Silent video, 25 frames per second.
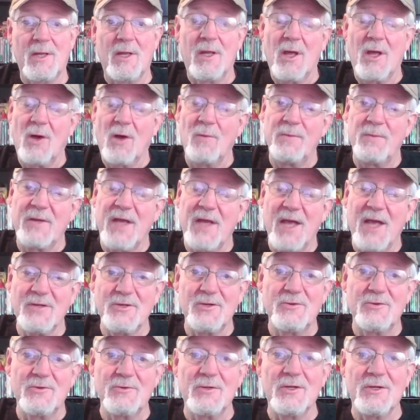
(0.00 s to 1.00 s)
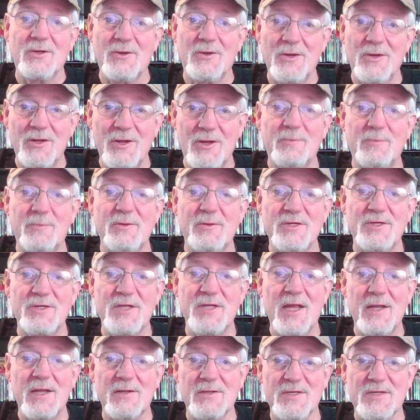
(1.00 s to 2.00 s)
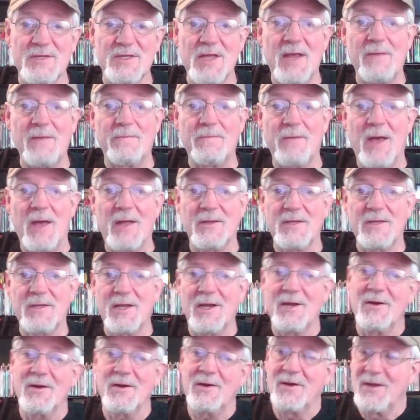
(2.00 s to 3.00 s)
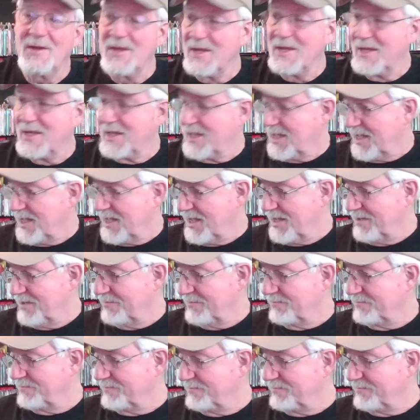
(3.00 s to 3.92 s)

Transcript: Hope you guys are doing good. Hope you're staying safe out there. Um,